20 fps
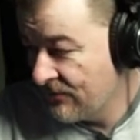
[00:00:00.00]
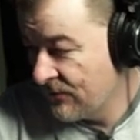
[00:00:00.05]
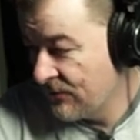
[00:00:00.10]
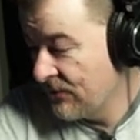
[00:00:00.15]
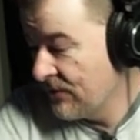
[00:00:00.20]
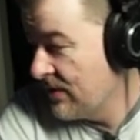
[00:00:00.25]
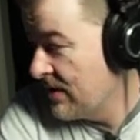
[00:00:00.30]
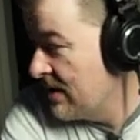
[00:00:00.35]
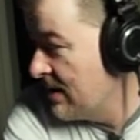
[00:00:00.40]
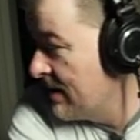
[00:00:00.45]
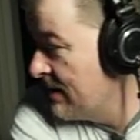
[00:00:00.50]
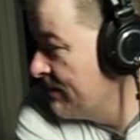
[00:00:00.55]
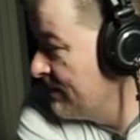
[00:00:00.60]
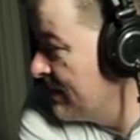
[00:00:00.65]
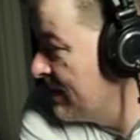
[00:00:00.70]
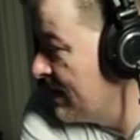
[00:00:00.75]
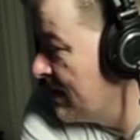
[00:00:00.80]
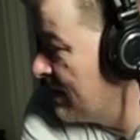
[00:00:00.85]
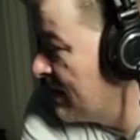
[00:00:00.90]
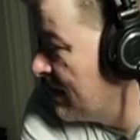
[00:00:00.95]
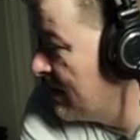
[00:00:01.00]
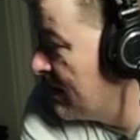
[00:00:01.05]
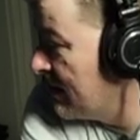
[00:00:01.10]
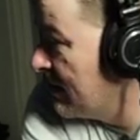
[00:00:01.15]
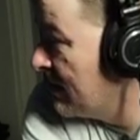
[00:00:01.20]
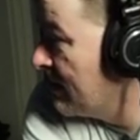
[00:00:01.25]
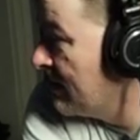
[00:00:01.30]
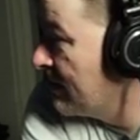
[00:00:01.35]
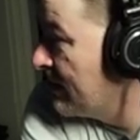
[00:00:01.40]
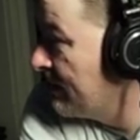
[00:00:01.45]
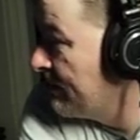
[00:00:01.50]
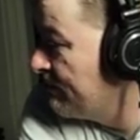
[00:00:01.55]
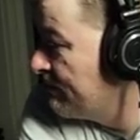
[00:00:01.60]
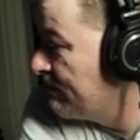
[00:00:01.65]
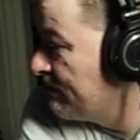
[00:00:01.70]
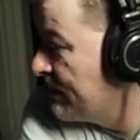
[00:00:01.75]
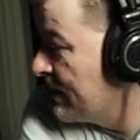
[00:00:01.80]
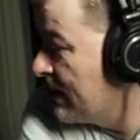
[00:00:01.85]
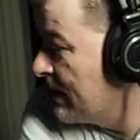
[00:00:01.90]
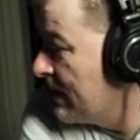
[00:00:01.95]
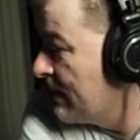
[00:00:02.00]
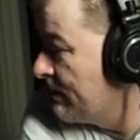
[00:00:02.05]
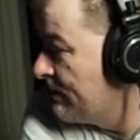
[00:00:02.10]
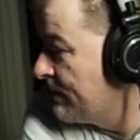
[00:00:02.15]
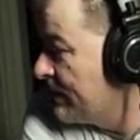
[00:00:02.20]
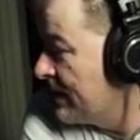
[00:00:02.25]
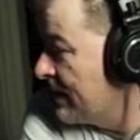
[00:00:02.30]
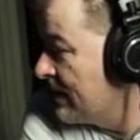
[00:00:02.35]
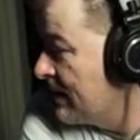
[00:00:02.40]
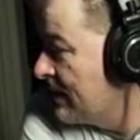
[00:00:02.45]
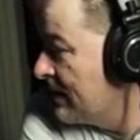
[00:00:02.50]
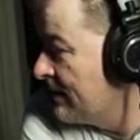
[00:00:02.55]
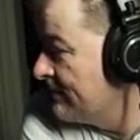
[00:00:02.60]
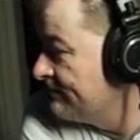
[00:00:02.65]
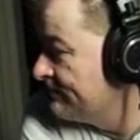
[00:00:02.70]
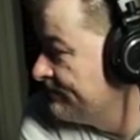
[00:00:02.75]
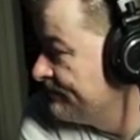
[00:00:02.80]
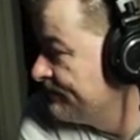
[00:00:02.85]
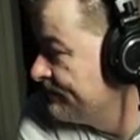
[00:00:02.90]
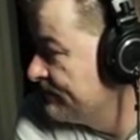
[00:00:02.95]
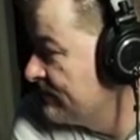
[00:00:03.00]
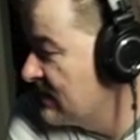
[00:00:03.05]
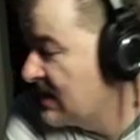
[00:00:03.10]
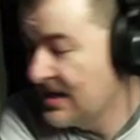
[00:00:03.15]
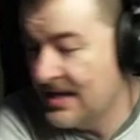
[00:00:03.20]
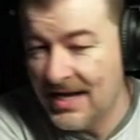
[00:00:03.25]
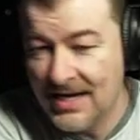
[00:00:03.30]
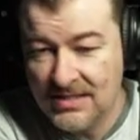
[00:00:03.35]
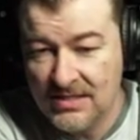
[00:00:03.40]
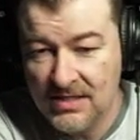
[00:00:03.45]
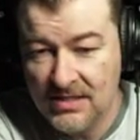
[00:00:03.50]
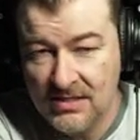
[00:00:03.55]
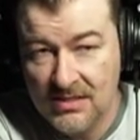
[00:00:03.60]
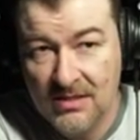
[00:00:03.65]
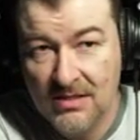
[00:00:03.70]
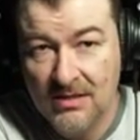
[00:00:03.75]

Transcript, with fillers: from uh, uh, uh the Nexus.